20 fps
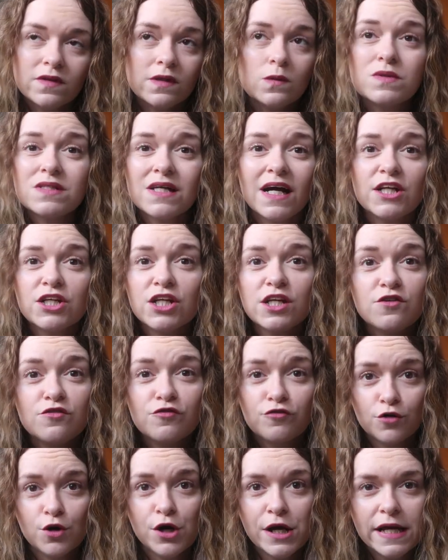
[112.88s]
It was actually
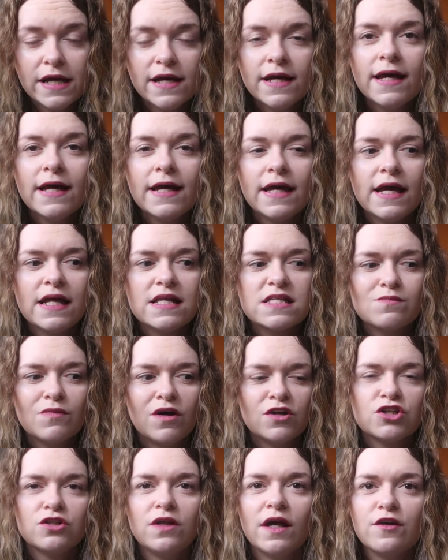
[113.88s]
free. It's
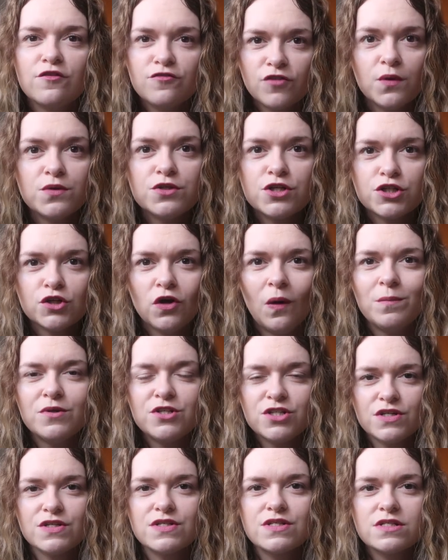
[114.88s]
much like Photoshop,
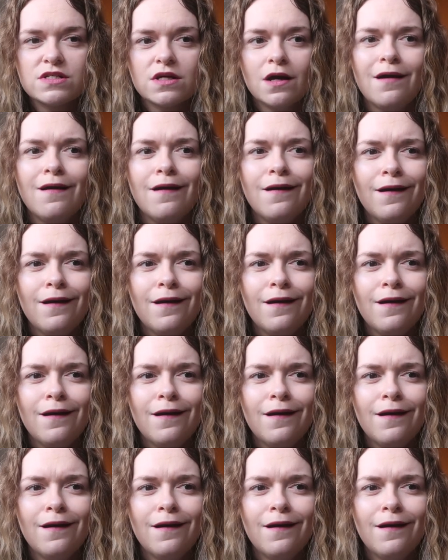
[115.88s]
just